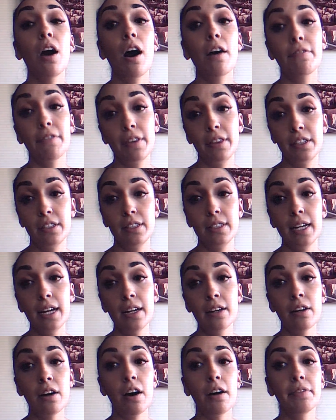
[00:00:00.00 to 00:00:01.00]
off in the
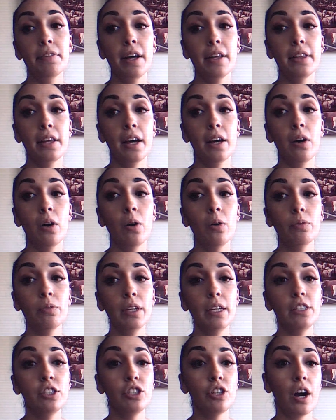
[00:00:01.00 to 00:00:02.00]
standoff and that
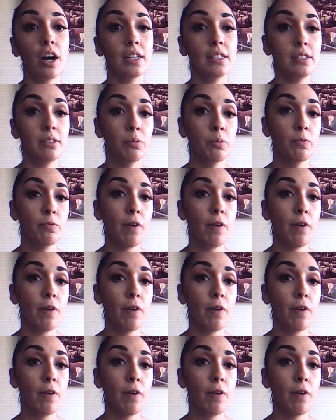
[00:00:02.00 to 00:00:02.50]
only shots